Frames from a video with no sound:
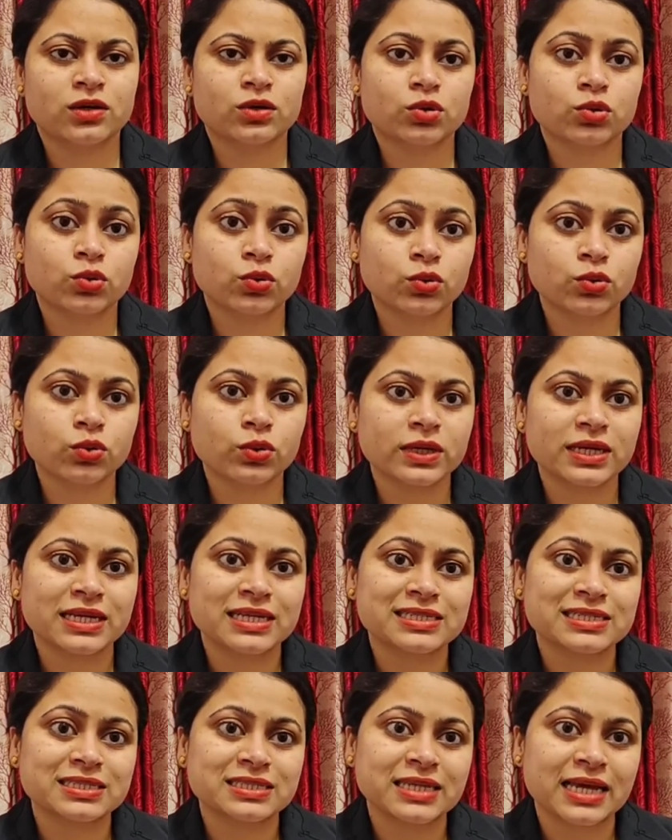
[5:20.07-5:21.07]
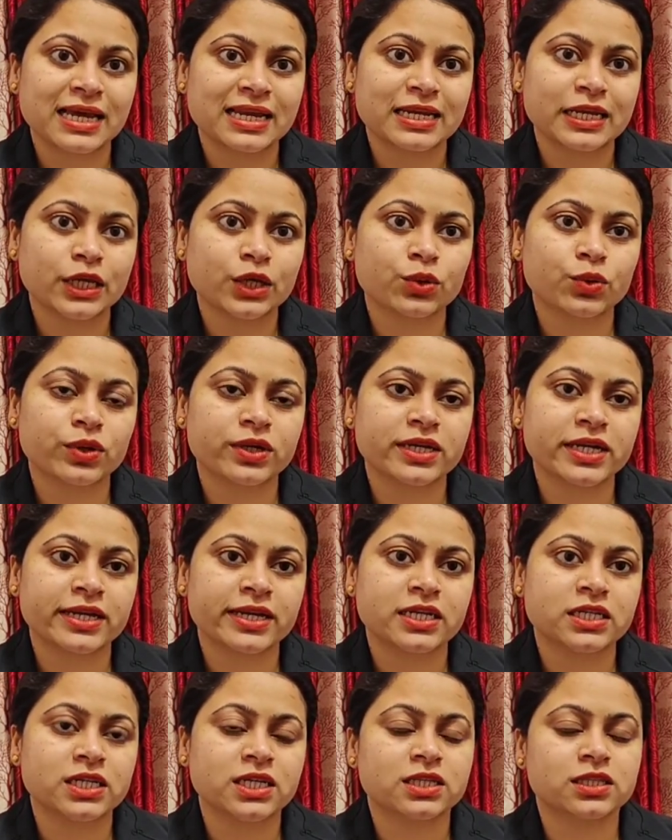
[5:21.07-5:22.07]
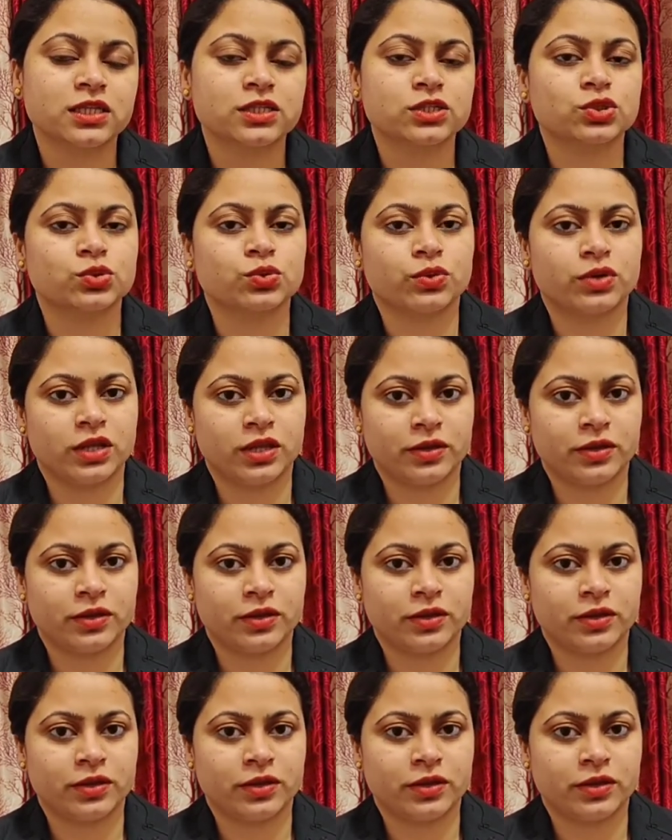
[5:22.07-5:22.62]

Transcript: who is telling or narrating the story.